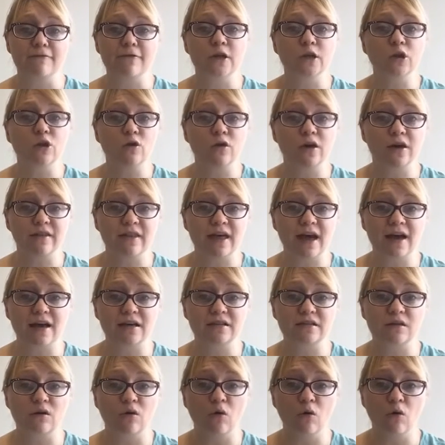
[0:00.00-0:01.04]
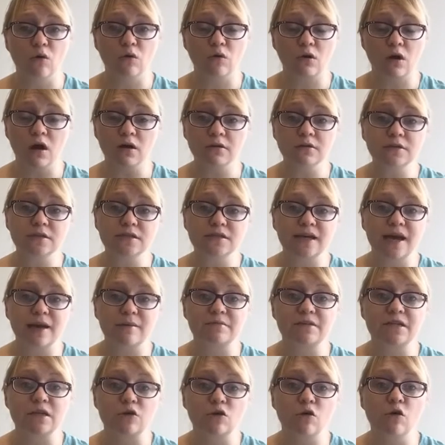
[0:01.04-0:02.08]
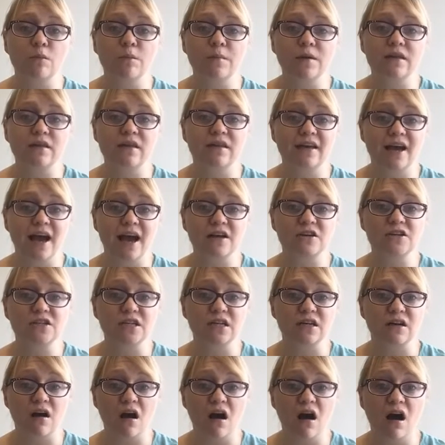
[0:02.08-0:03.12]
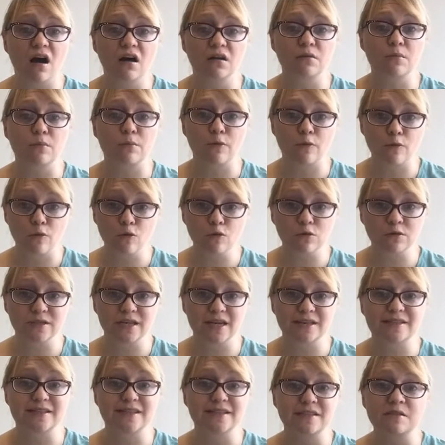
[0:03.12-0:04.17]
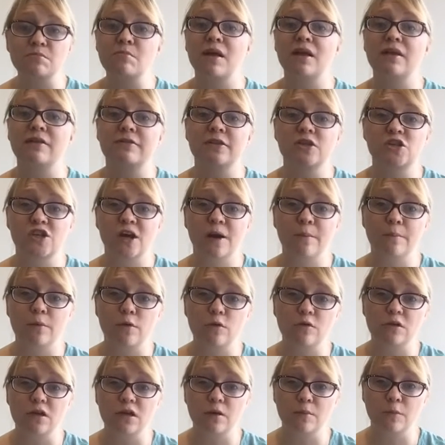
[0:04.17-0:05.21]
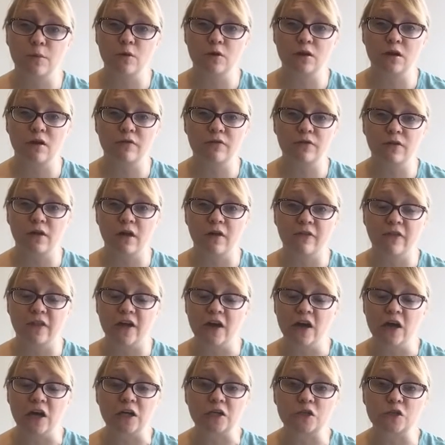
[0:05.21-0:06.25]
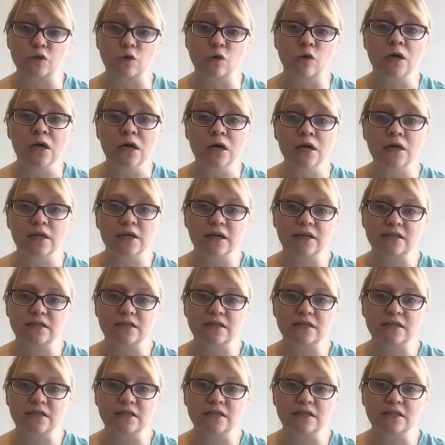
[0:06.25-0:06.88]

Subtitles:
if you look at that as a whole concept, it could be that they actually can't process the smell of the shampoo that you're putting on the hair. So